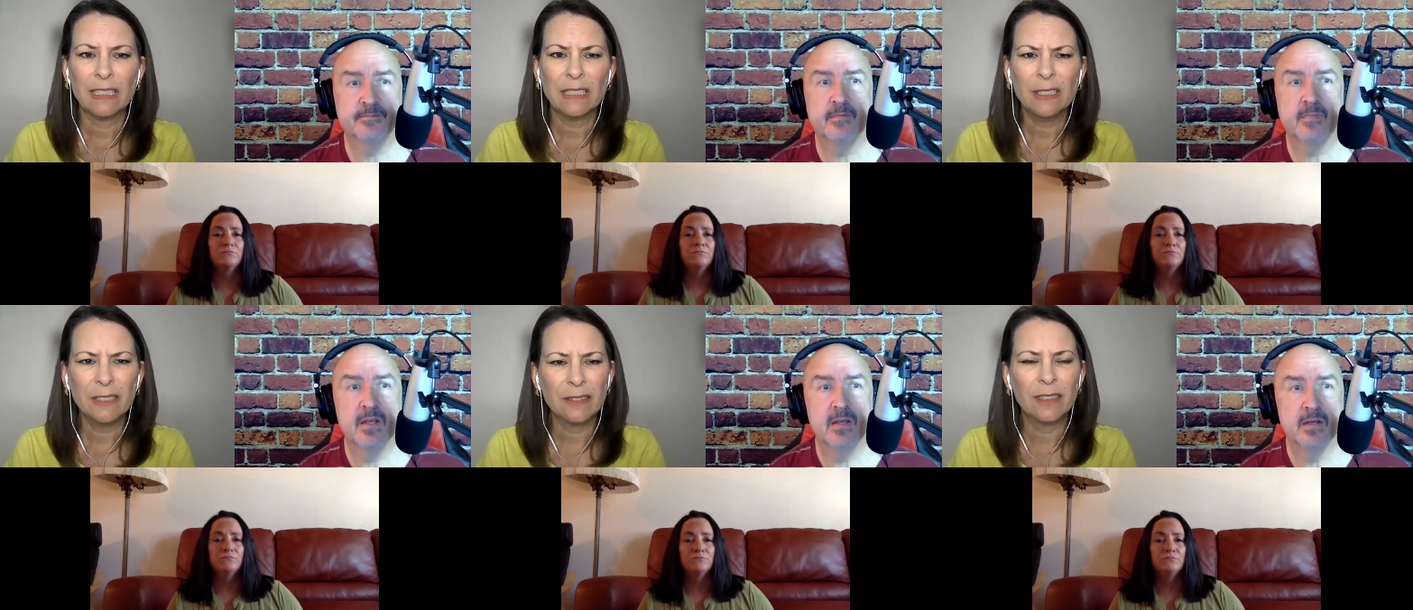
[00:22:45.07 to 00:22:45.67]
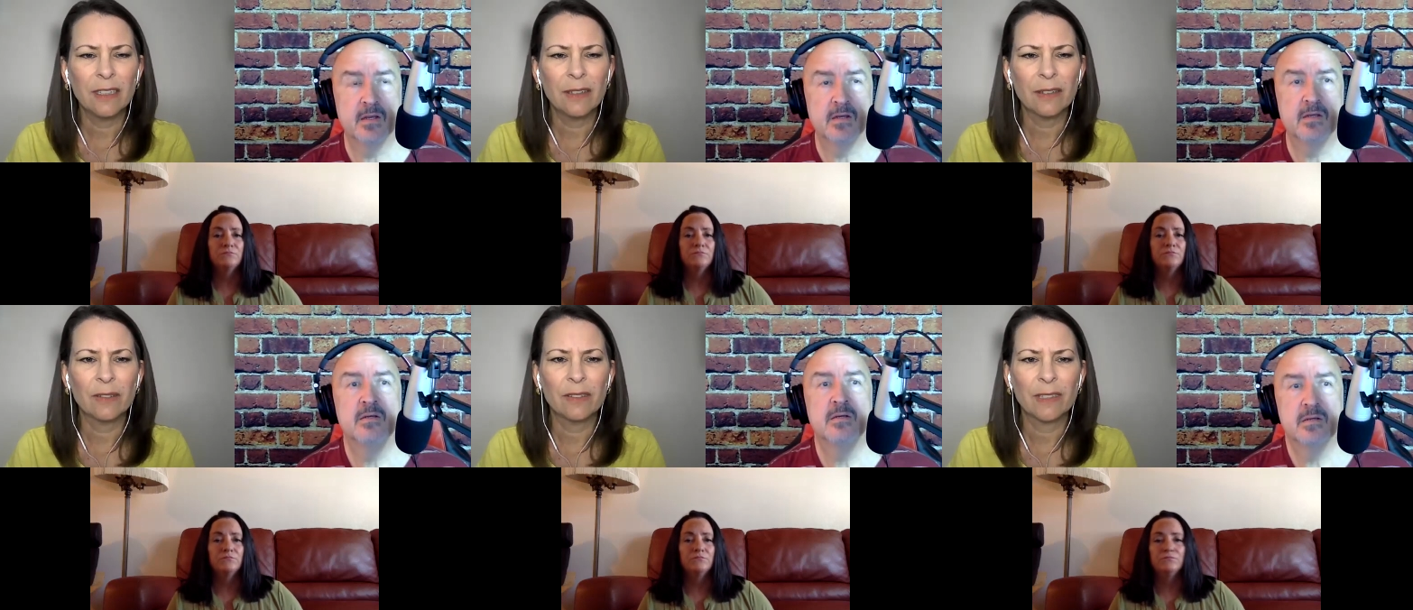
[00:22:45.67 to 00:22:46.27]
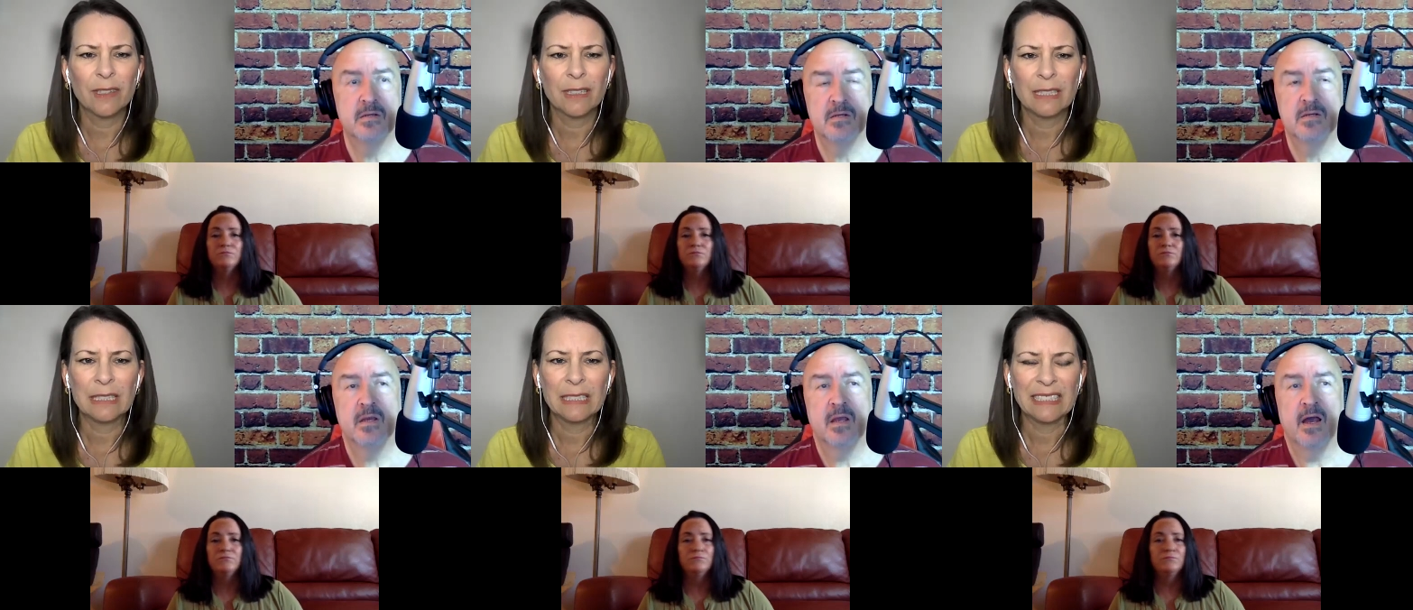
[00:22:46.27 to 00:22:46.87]
Speaker 1: Oh, no.
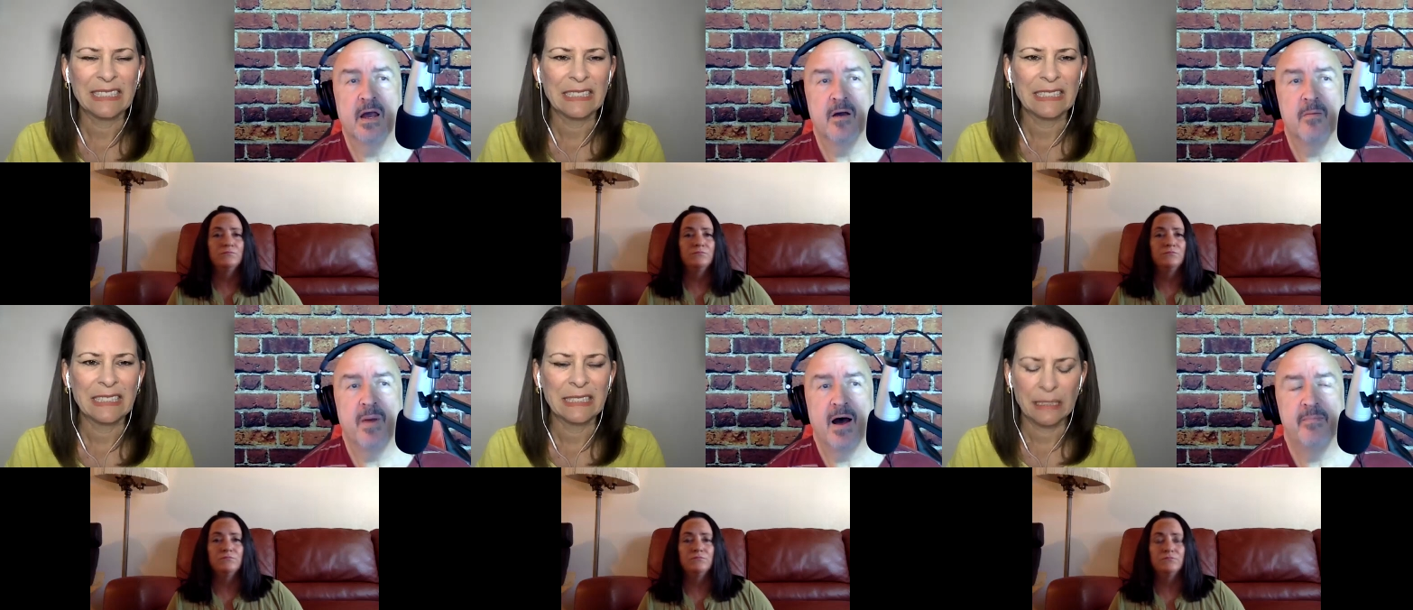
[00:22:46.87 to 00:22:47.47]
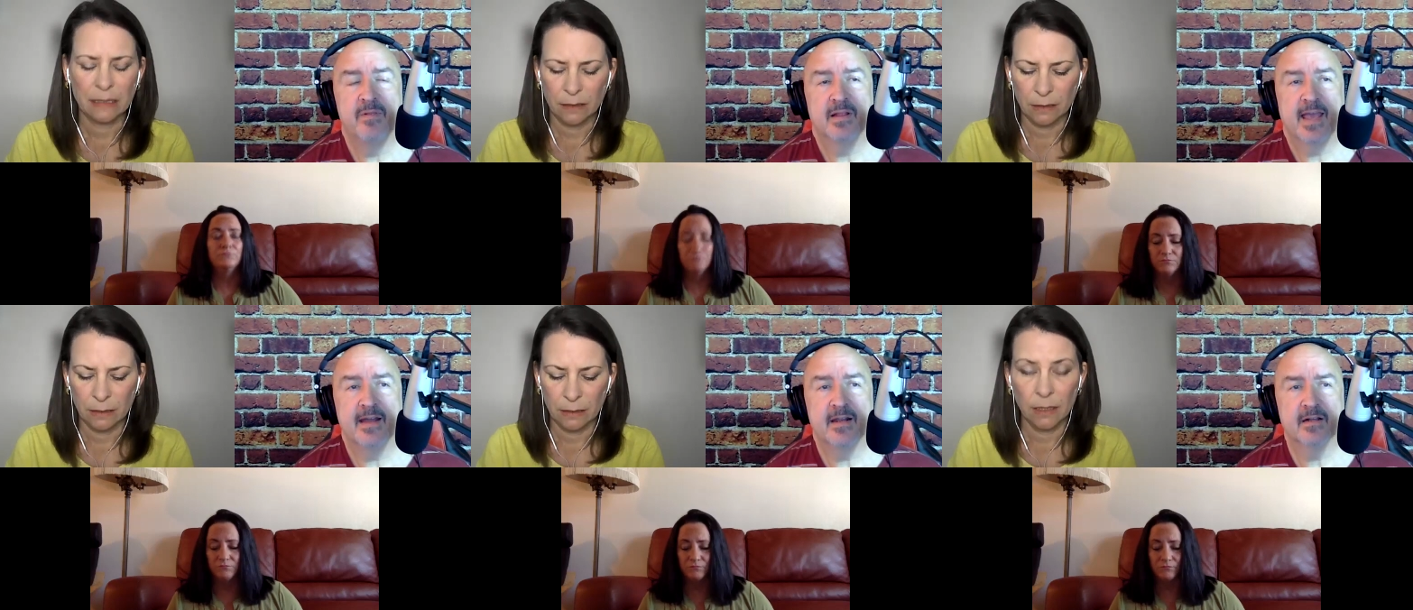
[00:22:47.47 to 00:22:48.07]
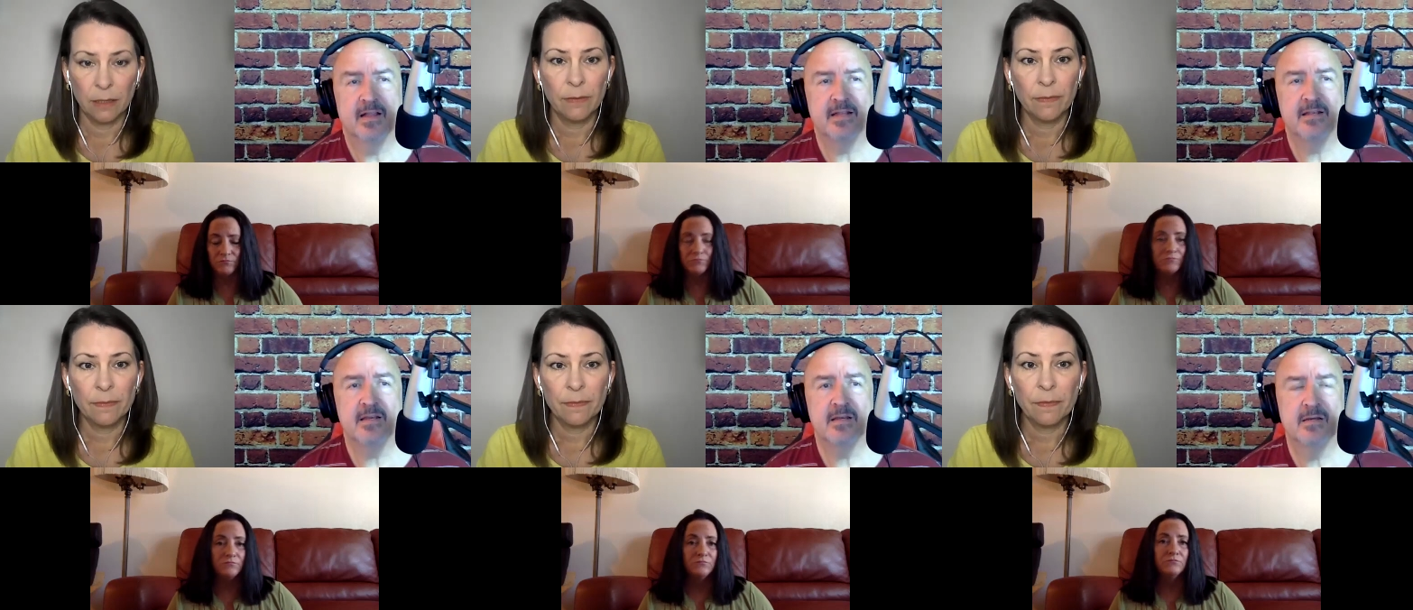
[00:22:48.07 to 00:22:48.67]
Uh, Bob and Leanna Glend,